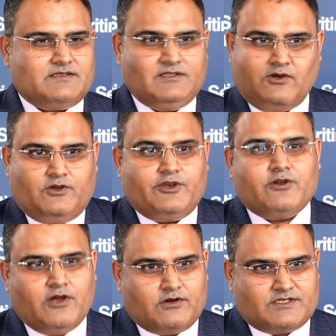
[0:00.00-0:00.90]
No, no,
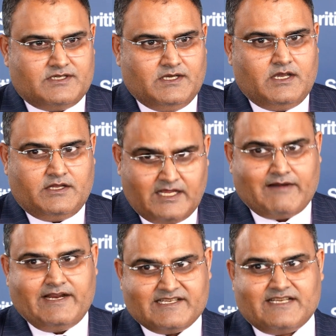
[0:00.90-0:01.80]
you're not.
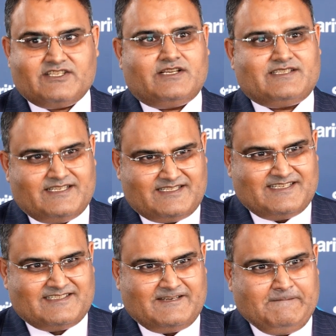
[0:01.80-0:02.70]
There is a justice
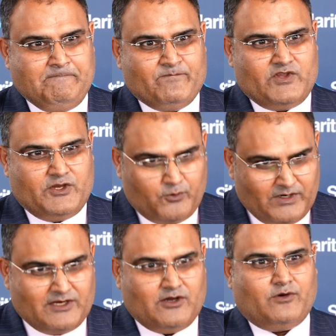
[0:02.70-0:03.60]
system. You
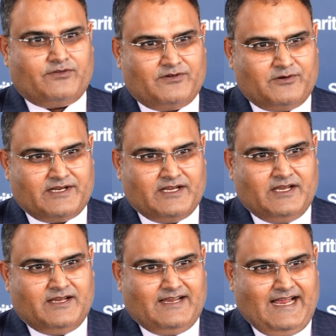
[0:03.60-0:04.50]
will go through it.
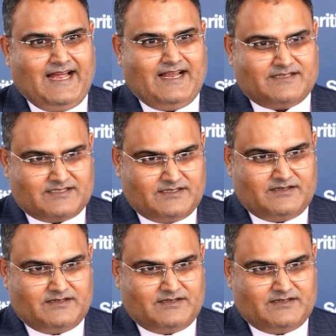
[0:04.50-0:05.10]
And